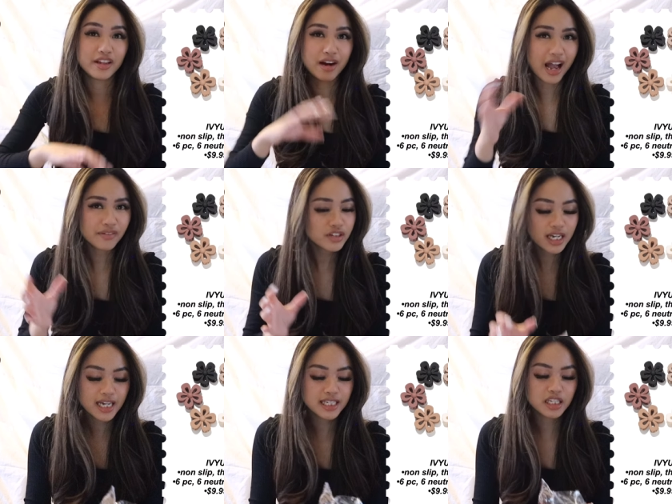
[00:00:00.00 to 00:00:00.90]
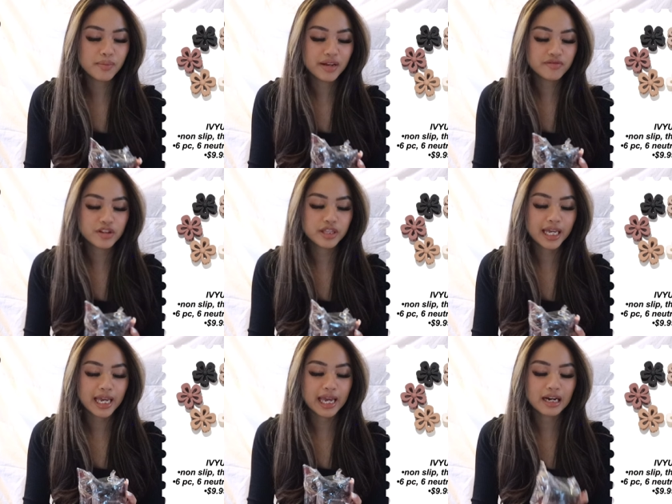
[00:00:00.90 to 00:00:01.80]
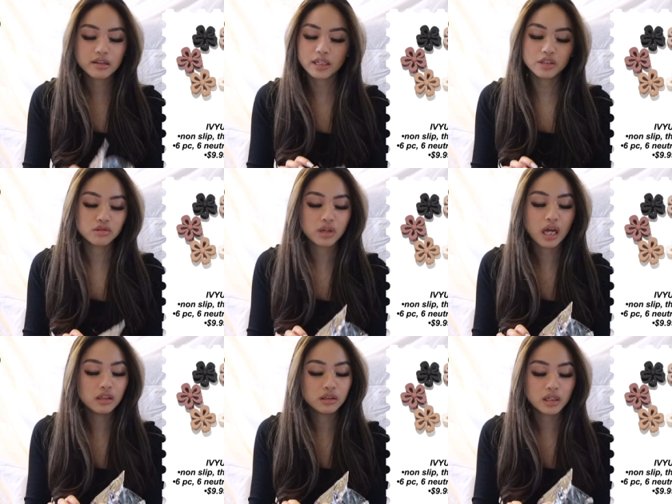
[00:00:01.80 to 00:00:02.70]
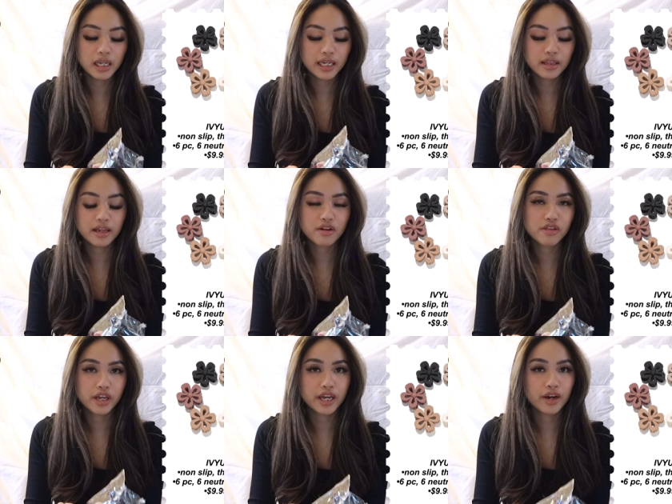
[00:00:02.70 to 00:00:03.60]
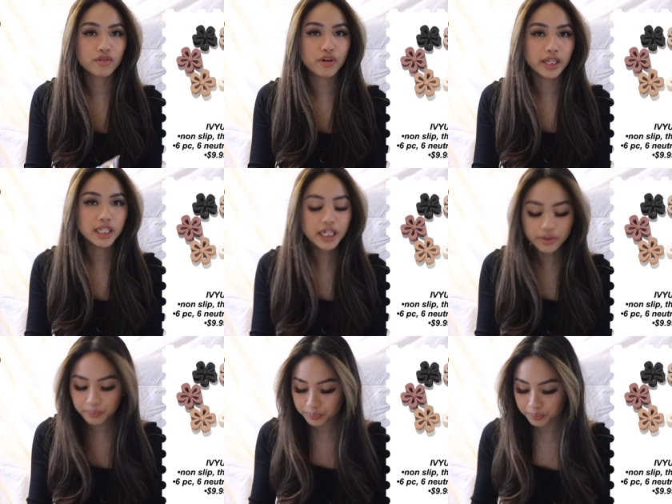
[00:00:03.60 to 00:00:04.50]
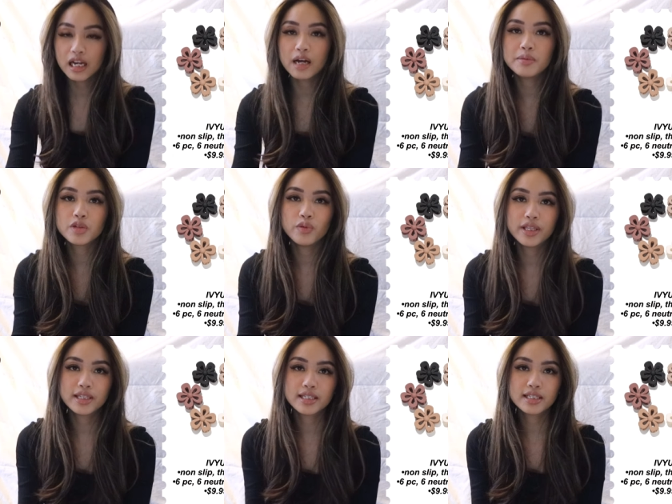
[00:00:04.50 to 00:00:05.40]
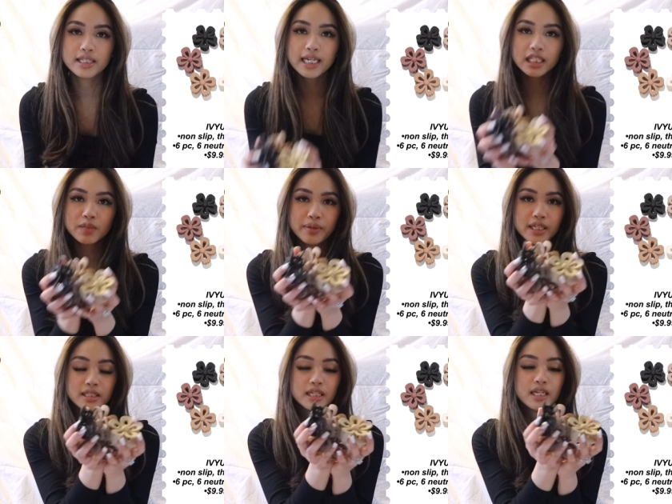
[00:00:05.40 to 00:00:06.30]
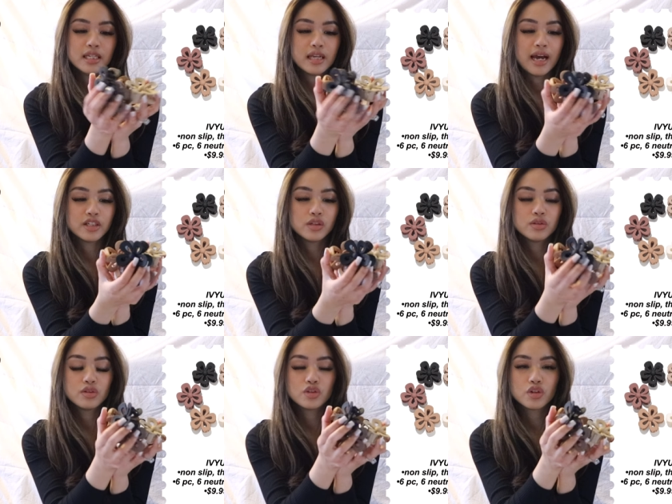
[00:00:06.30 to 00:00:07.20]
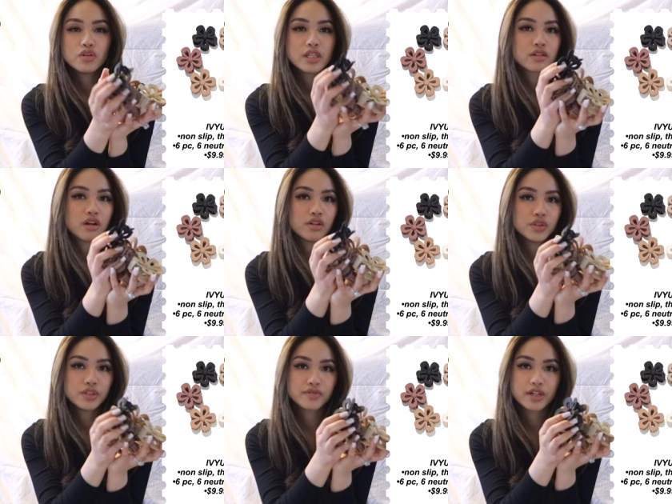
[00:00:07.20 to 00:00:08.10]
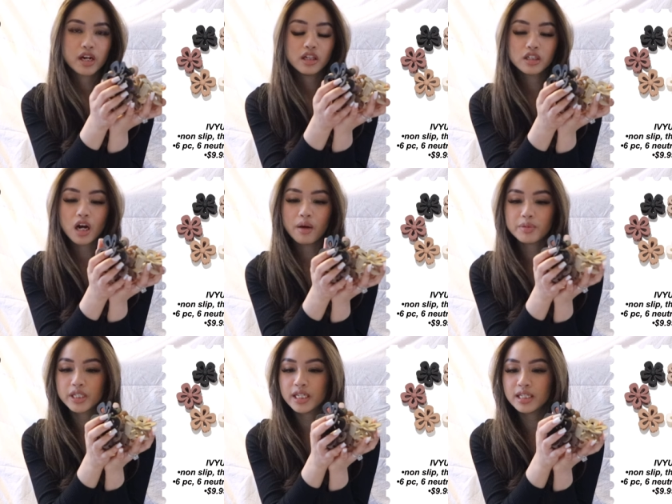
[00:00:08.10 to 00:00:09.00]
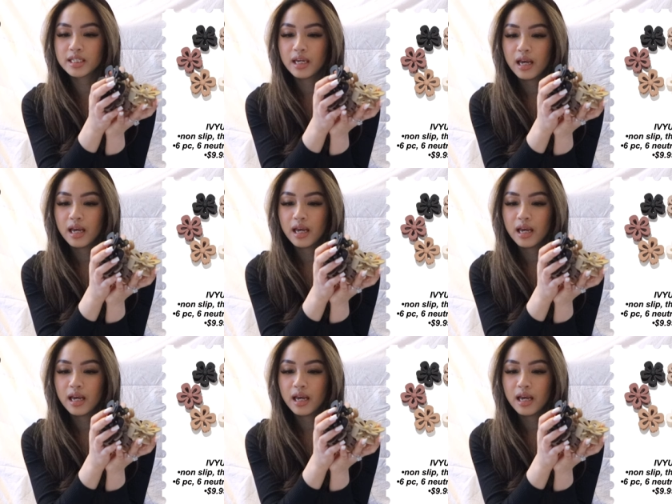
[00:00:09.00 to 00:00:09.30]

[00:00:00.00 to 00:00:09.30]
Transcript: They're advertised as meant for thick hair. They do not look like they're thick hair friendly. It comes with six pieces. I chose neutrals. There's also different color options.